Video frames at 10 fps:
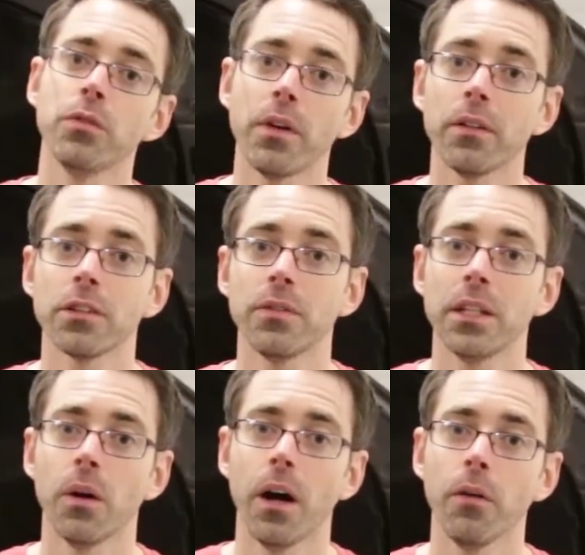you found this
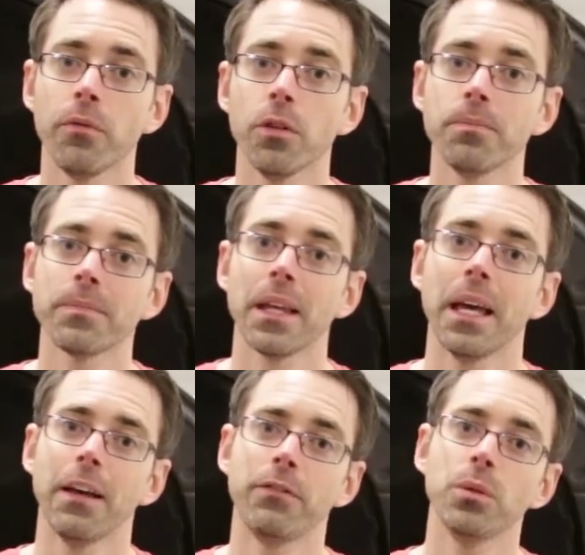video helpful.
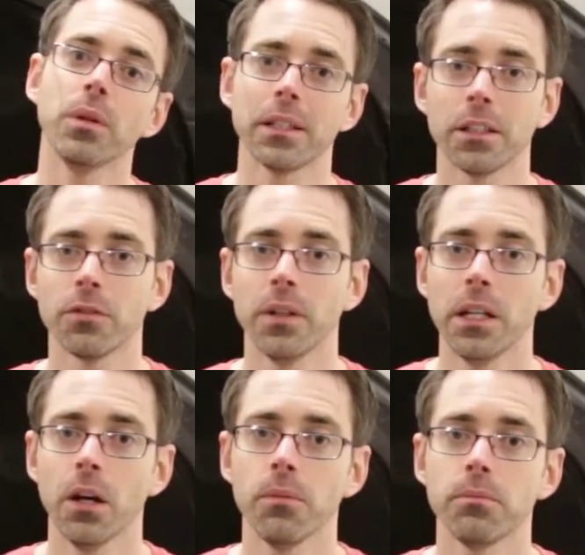If you like this
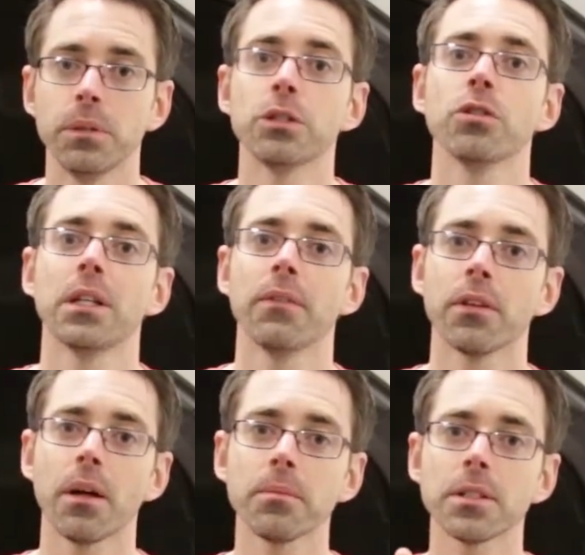video, be sure to give a
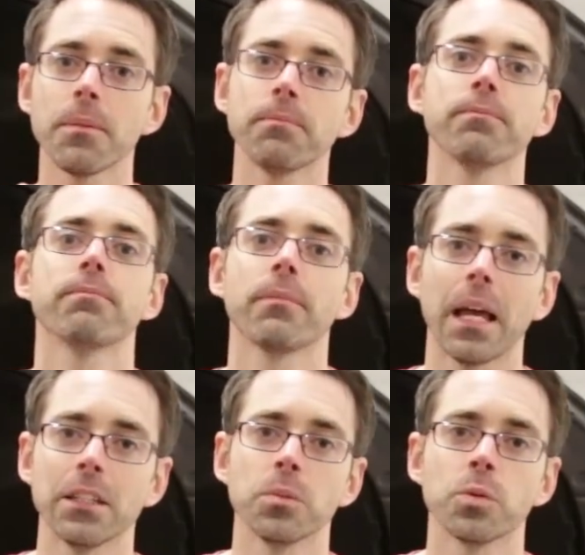thumbs up
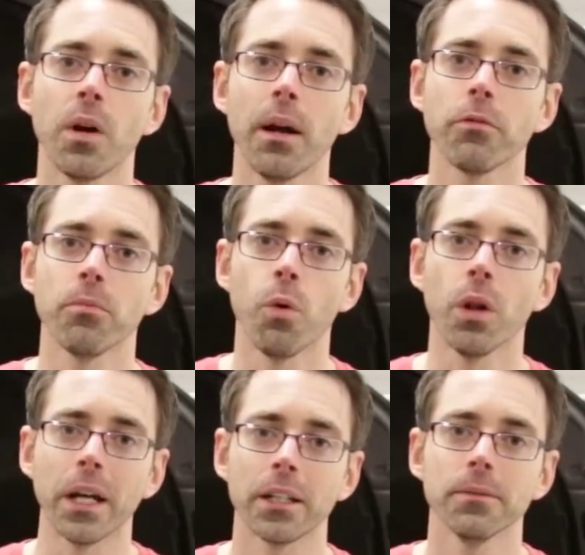and subscribe for more
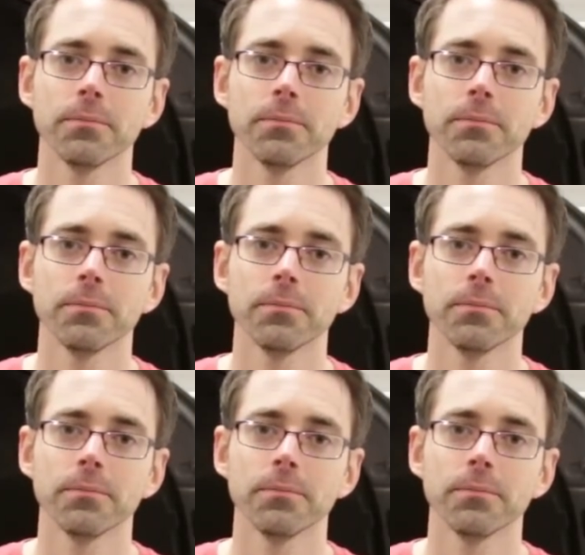like it.